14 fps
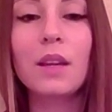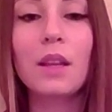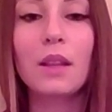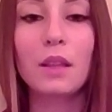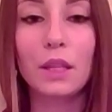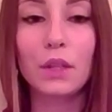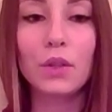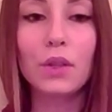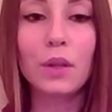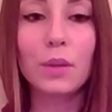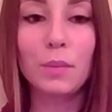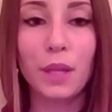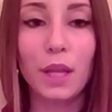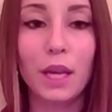legal
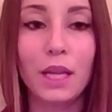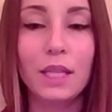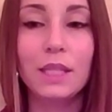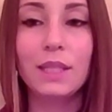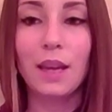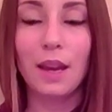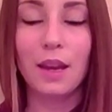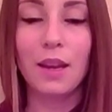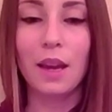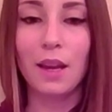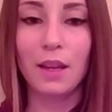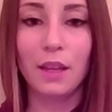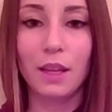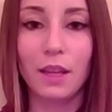compliance, and
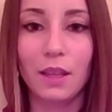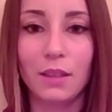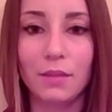etiquette.